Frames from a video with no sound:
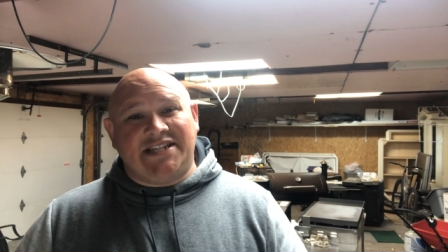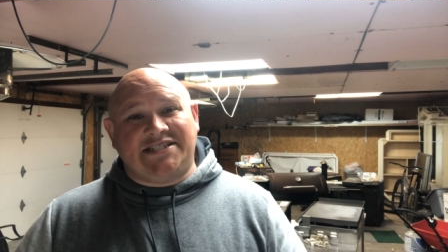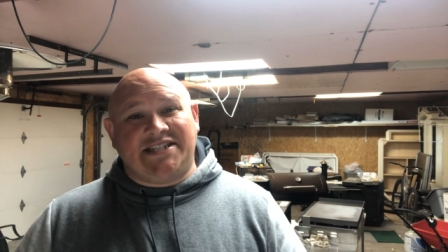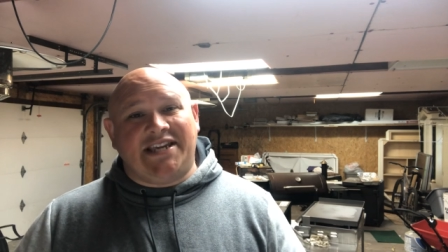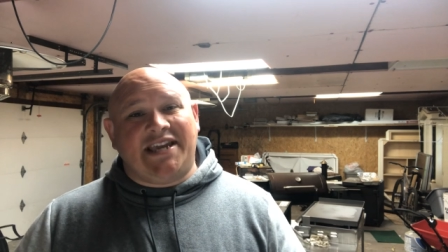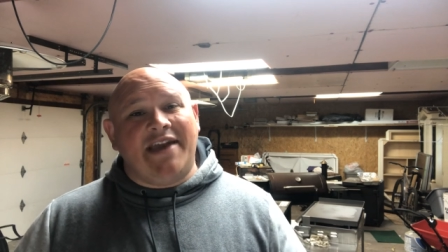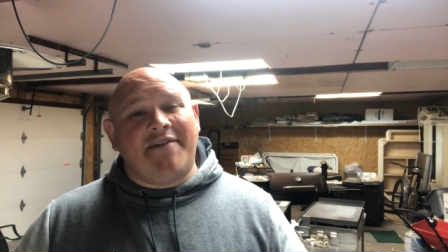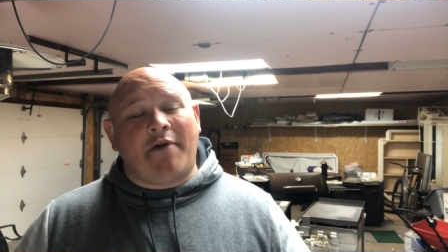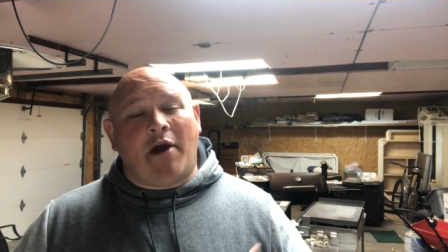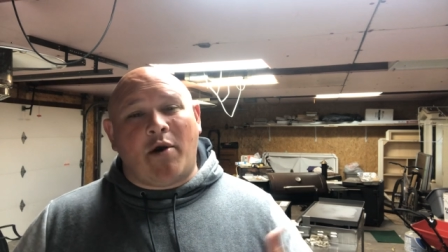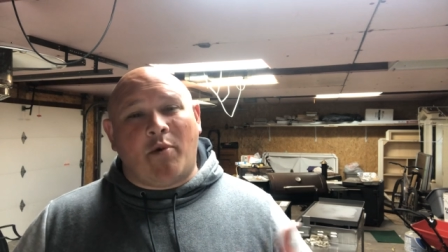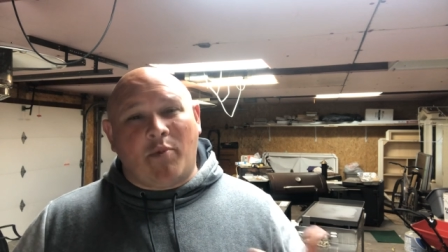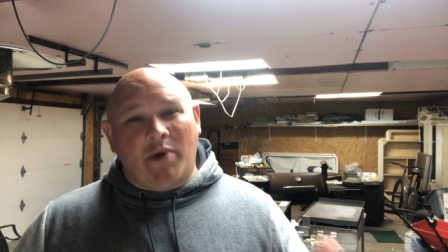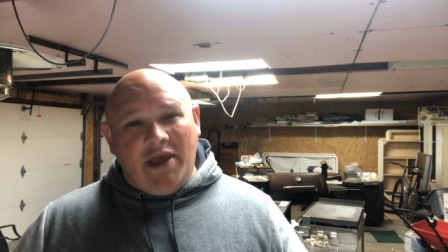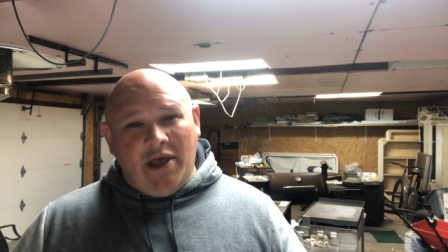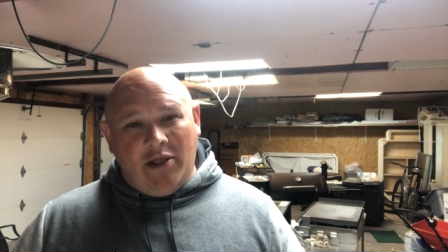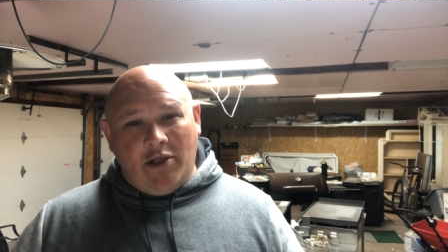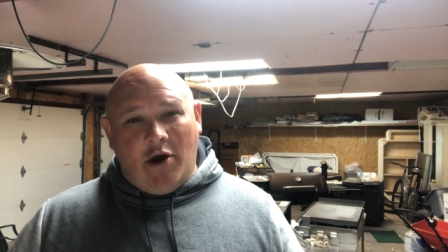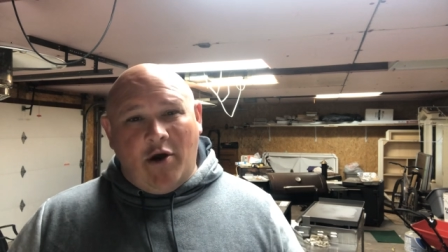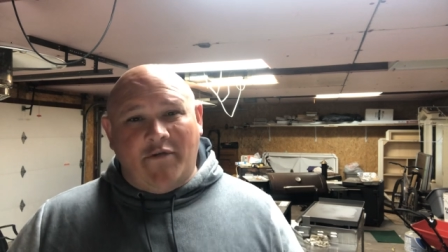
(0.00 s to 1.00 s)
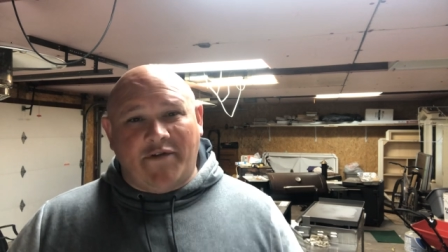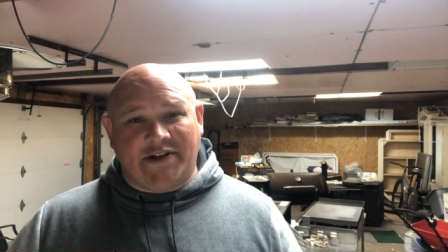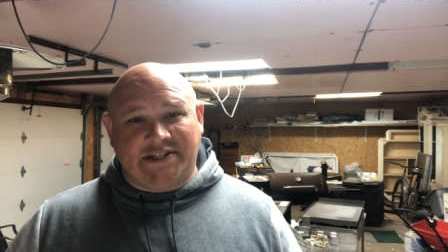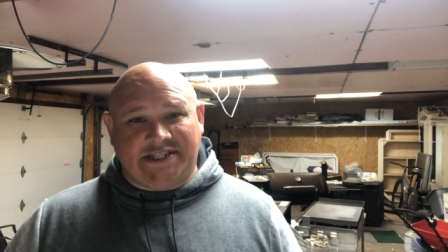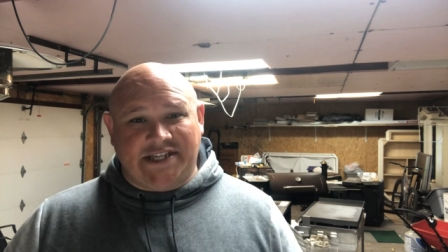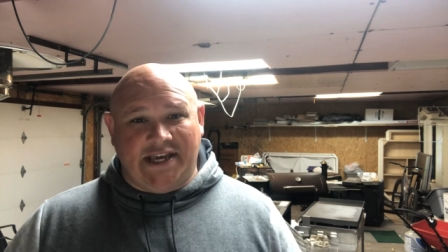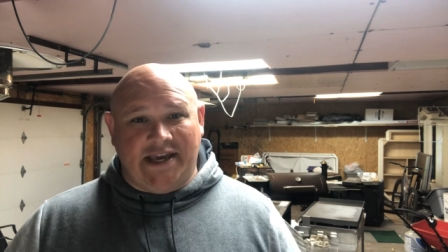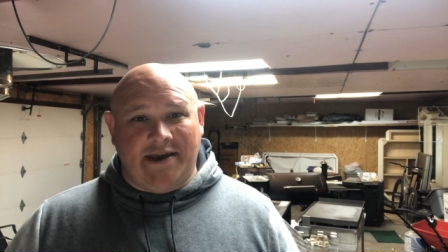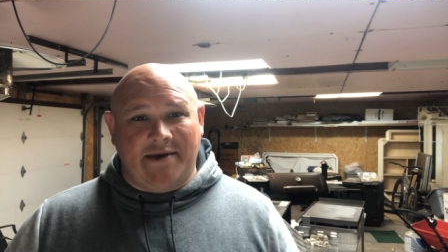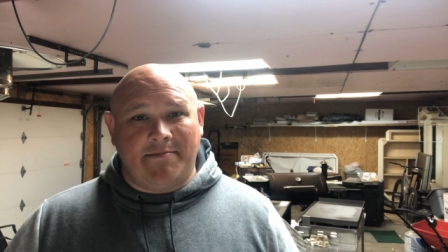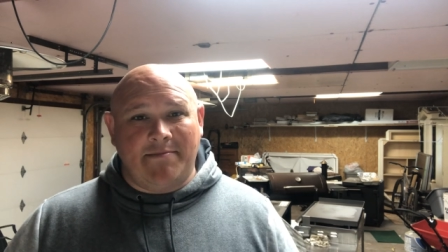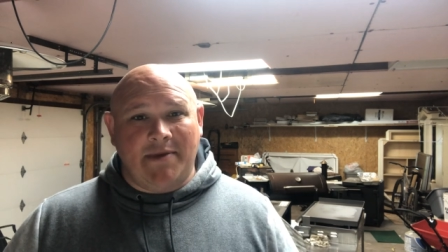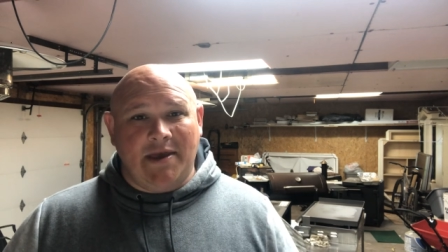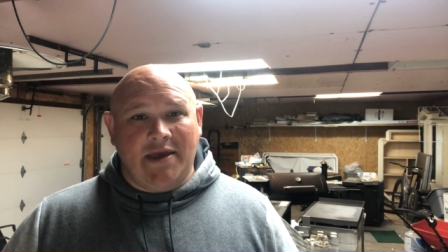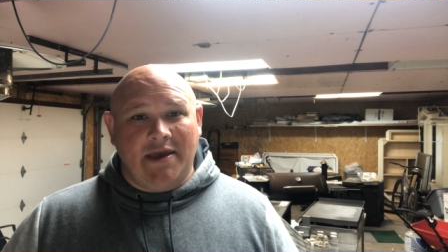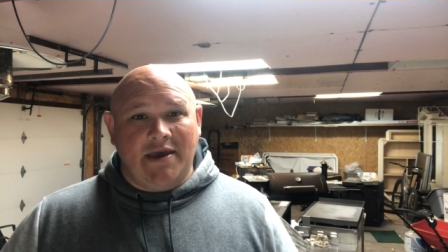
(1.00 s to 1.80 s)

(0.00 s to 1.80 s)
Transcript: to give our will over to him,